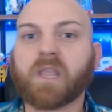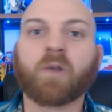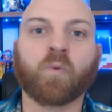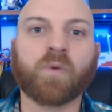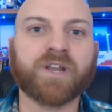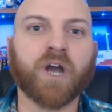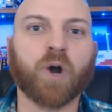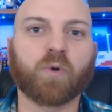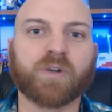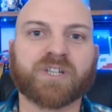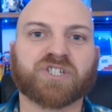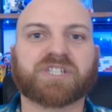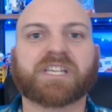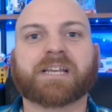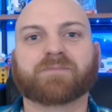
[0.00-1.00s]
We know
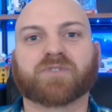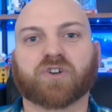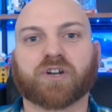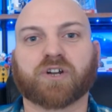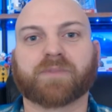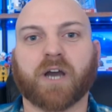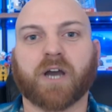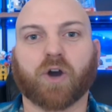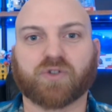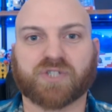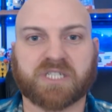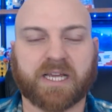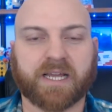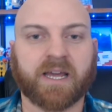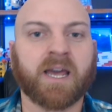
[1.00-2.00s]
which teams are going to be
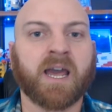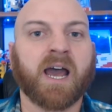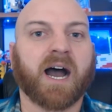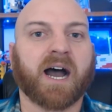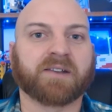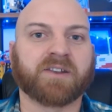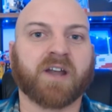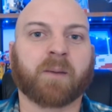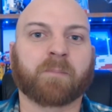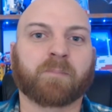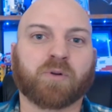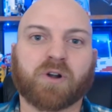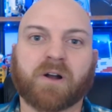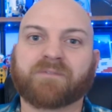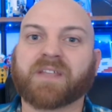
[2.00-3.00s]
hosting a
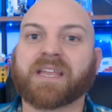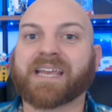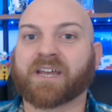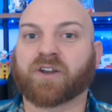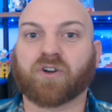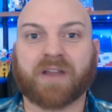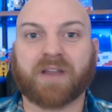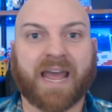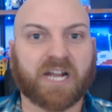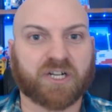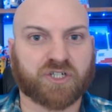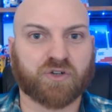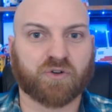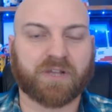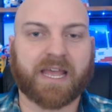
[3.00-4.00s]
number of the
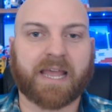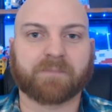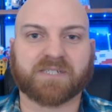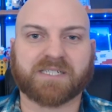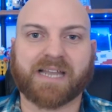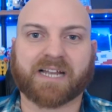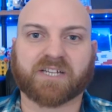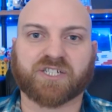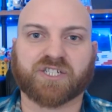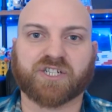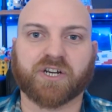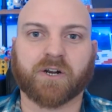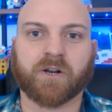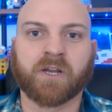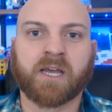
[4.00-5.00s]
international games next
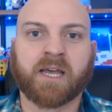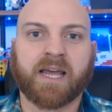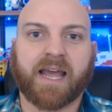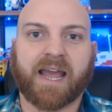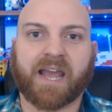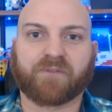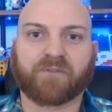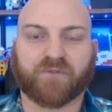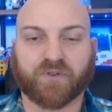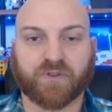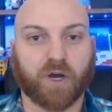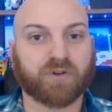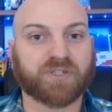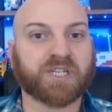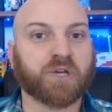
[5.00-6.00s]
year. And for
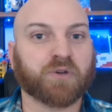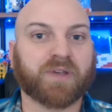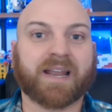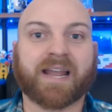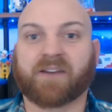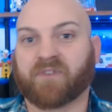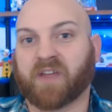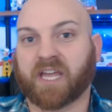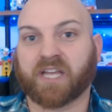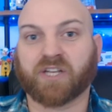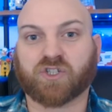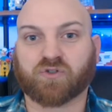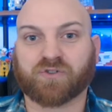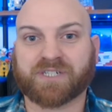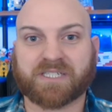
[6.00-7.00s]
those of you that have
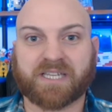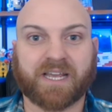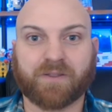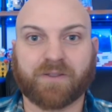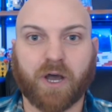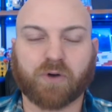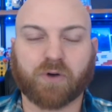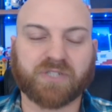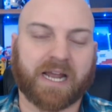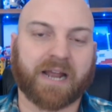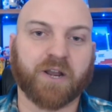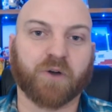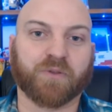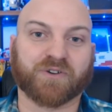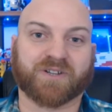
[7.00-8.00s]
interest in those, I
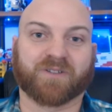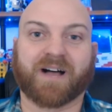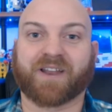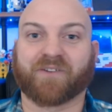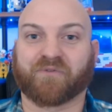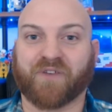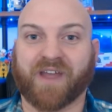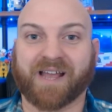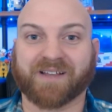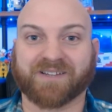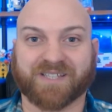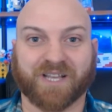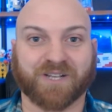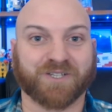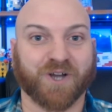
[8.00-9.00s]
know there's a lot of fans
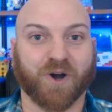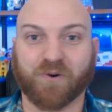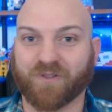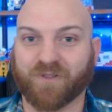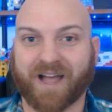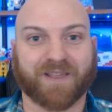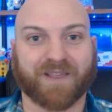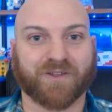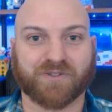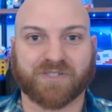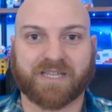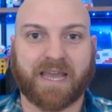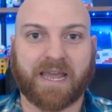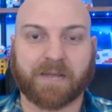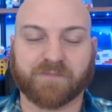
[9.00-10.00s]
that don't like those
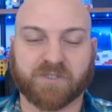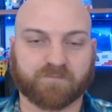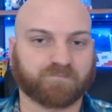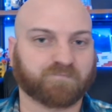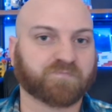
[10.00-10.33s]
games